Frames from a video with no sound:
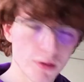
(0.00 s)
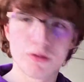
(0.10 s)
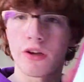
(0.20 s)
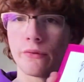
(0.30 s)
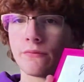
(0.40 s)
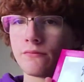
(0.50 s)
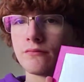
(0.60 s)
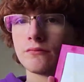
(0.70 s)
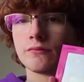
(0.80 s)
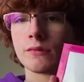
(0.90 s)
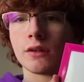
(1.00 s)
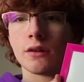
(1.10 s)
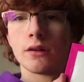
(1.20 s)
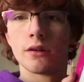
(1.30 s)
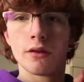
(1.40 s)
So,
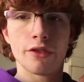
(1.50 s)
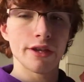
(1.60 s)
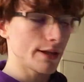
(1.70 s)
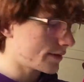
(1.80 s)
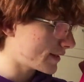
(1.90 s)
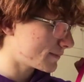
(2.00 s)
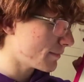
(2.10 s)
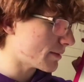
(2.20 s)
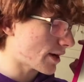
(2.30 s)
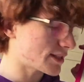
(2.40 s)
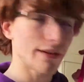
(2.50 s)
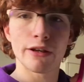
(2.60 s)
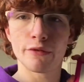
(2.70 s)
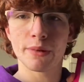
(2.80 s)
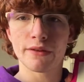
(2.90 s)
this minimized
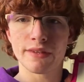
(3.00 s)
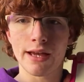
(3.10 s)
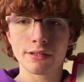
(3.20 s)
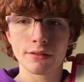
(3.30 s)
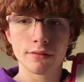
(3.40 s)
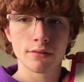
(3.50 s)
value of p of z,